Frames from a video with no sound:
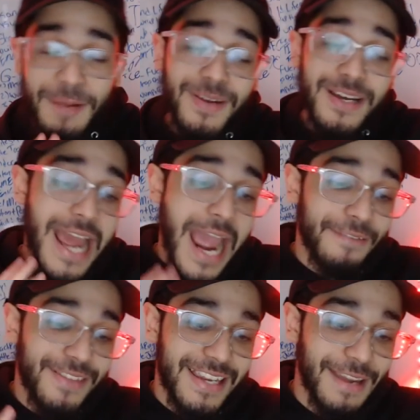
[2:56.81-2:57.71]
I'm gonna
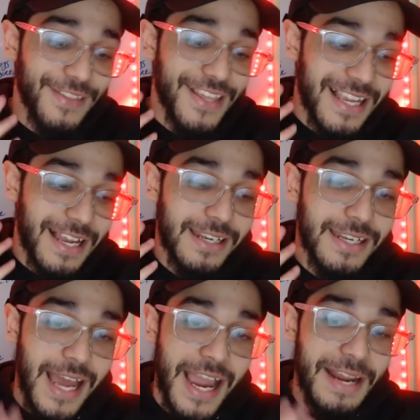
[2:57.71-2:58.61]
have to give this a
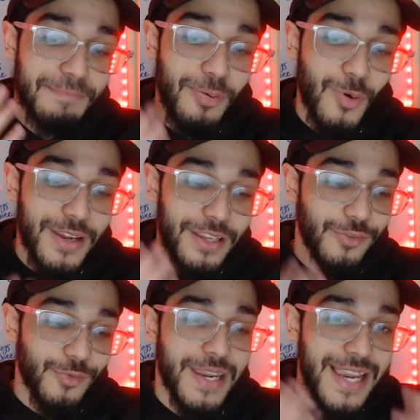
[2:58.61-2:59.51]

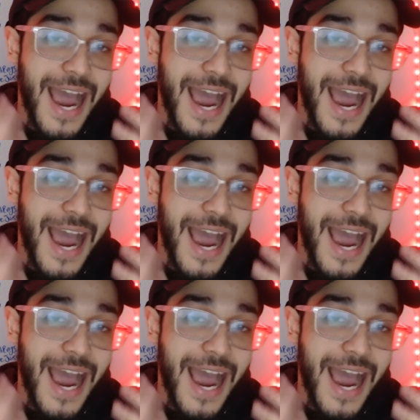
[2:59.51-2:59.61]
9.3